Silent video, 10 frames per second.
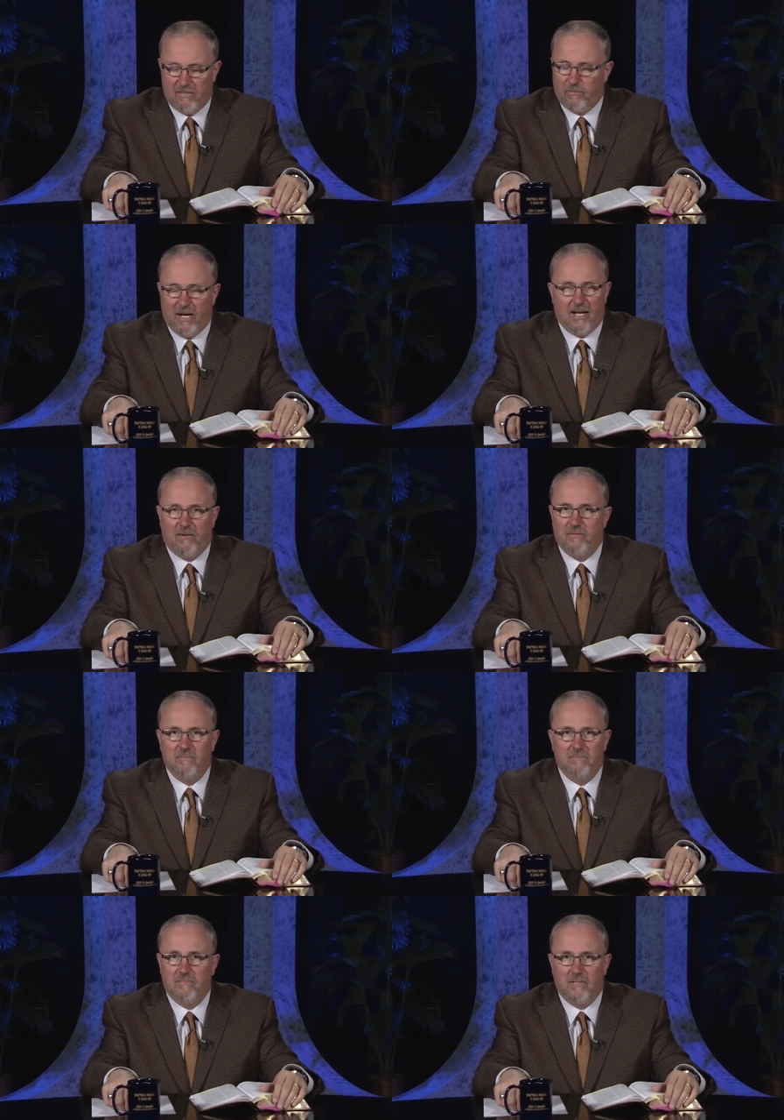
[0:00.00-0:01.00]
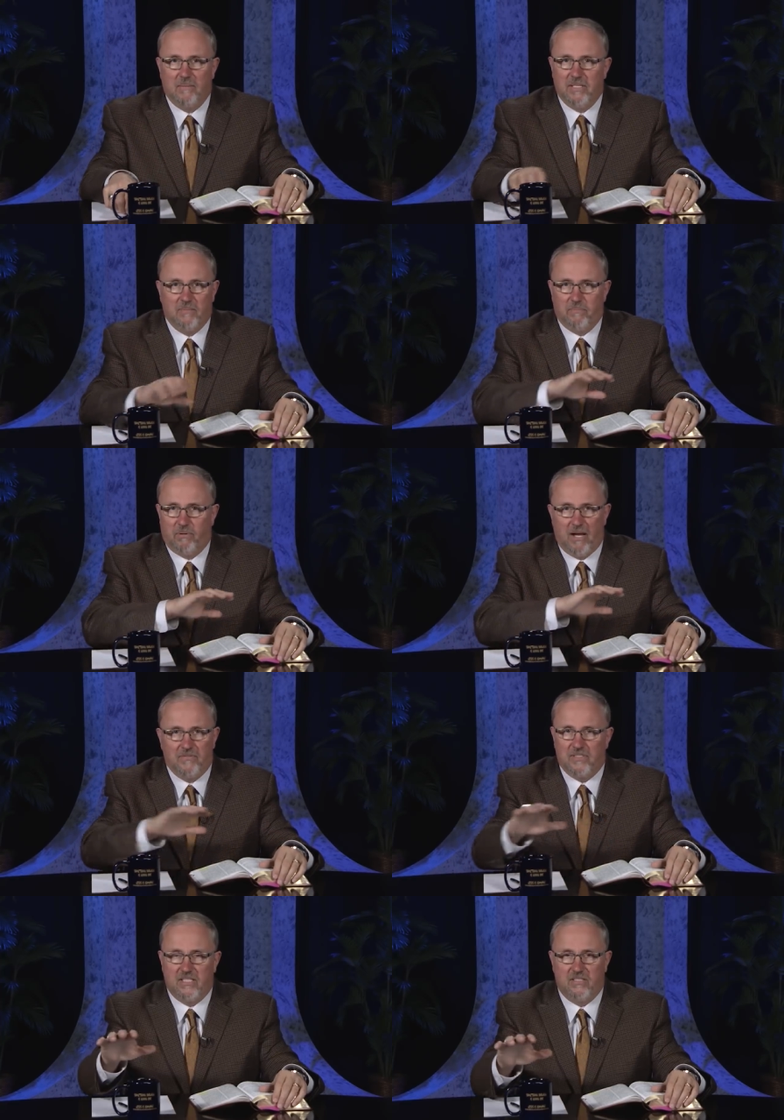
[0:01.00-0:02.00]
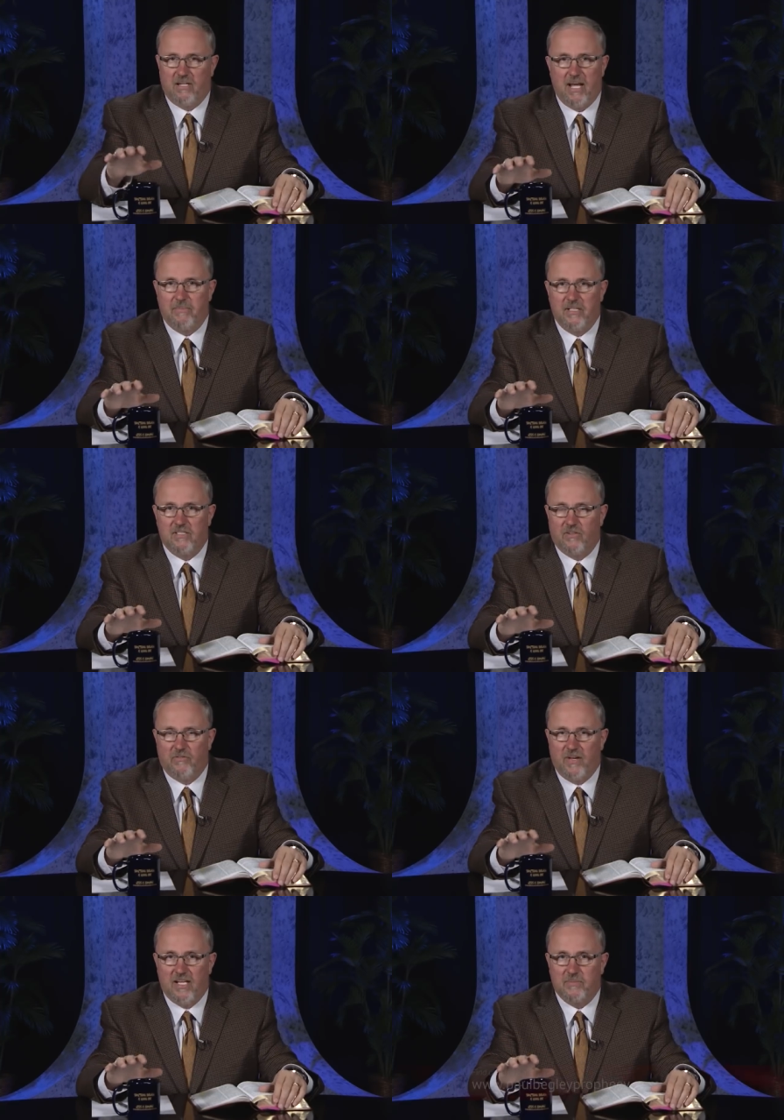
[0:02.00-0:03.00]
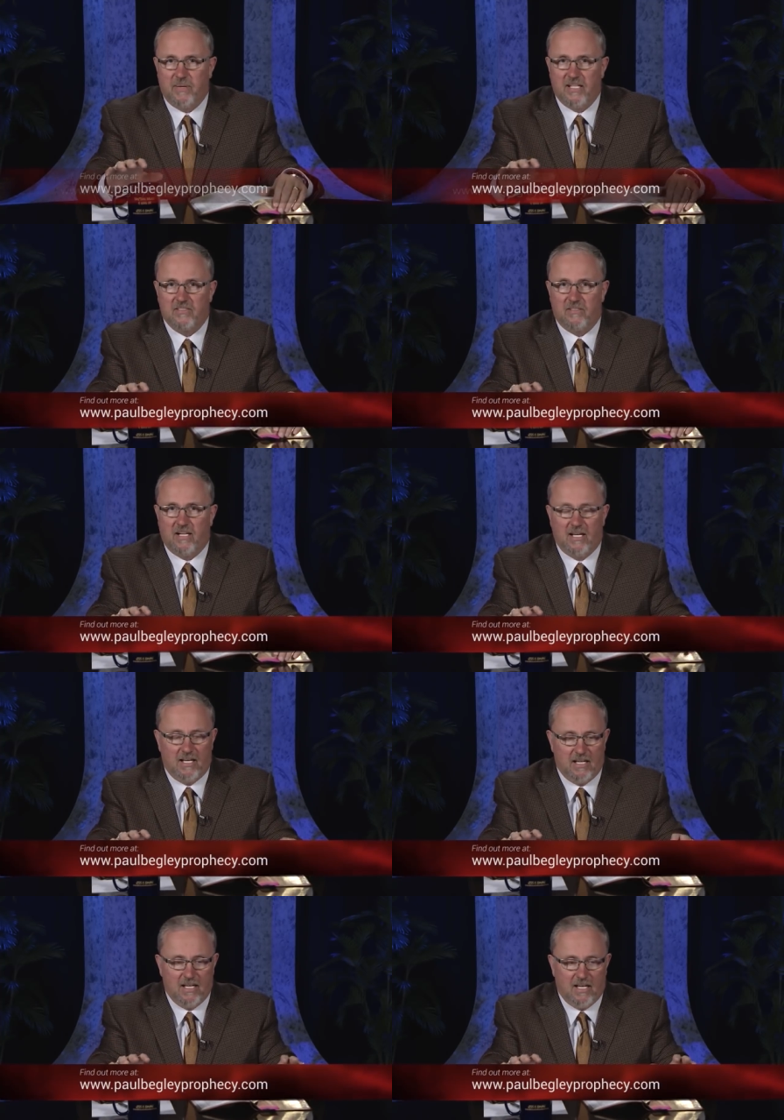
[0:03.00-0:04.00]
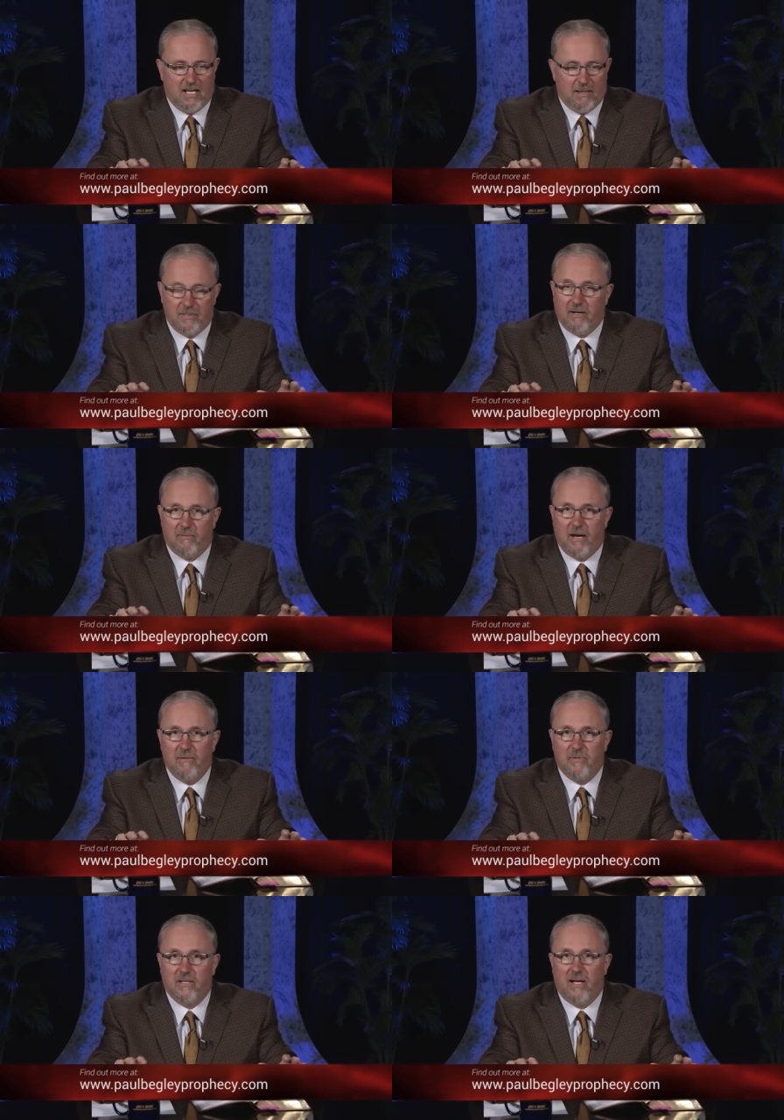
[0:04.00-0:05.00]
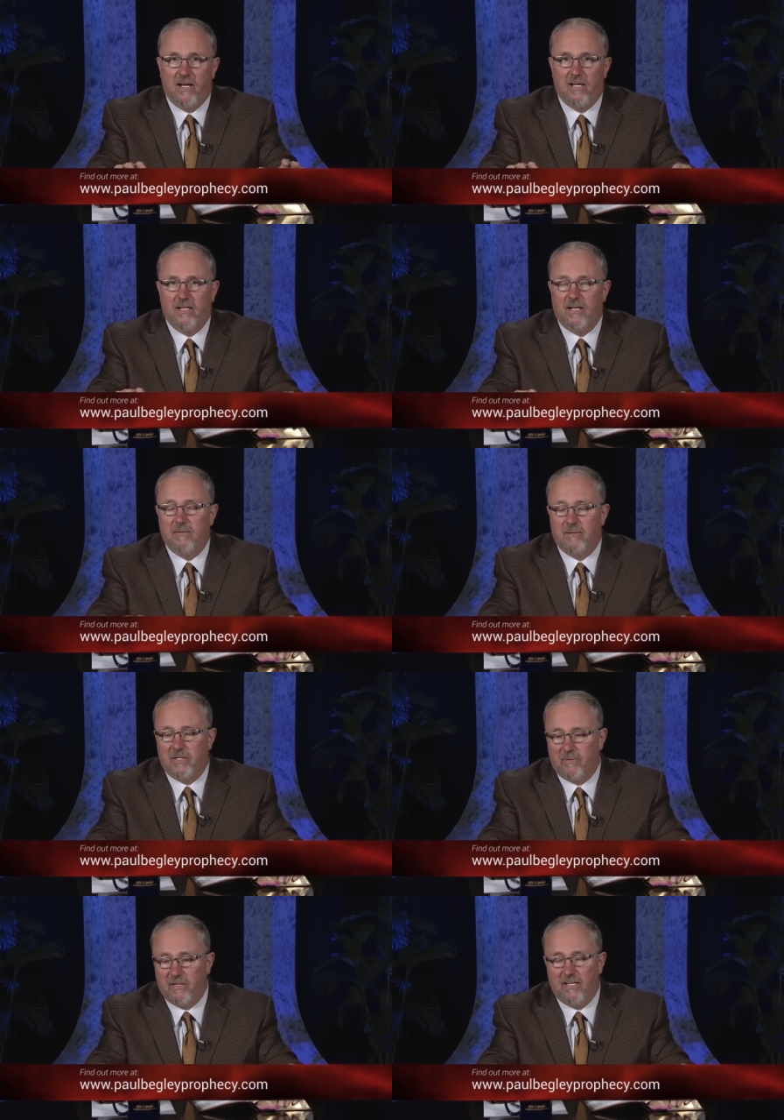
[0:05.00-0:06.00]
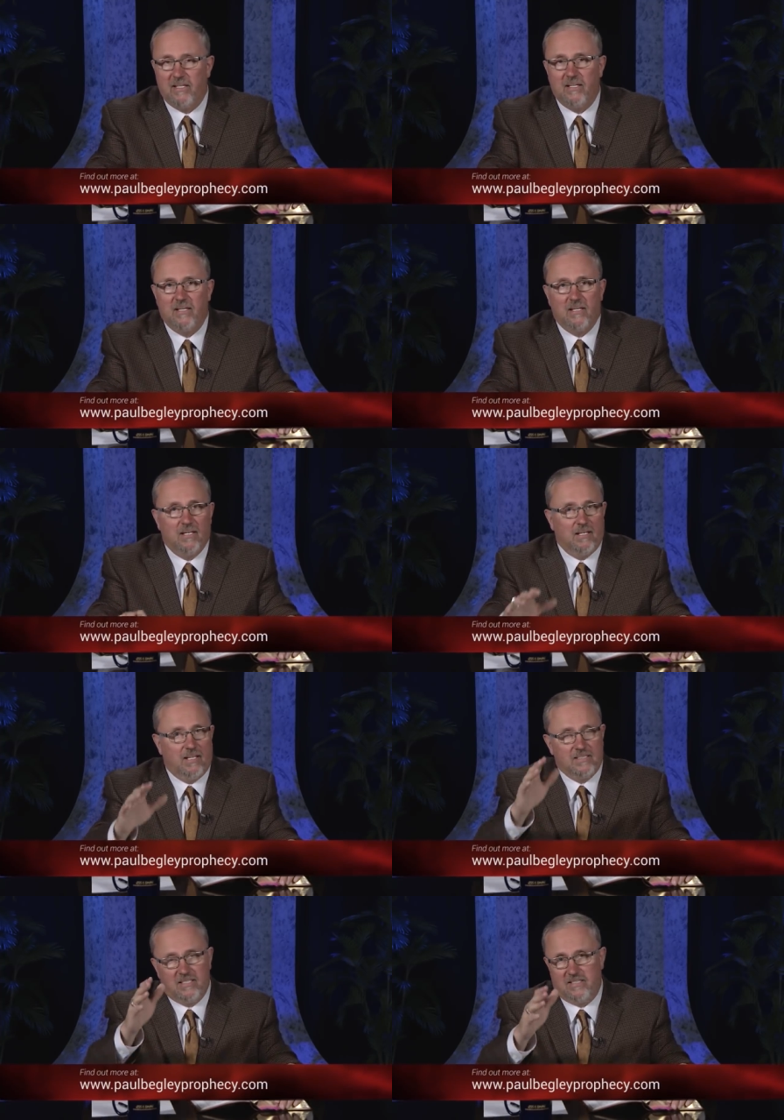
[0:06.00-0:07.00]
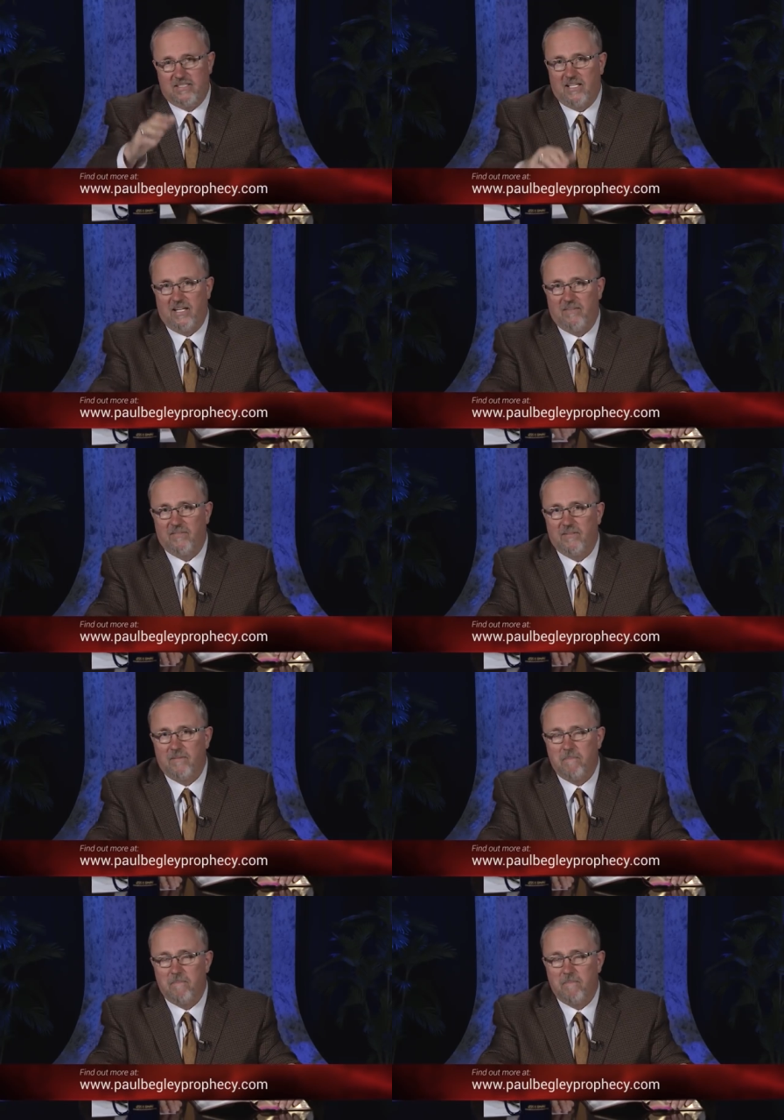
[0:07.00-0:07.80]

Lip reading: wow. I mean, the prophecies are happening so fast, Pastor. I'm not right with God, and I'm not ready. Let's get saved.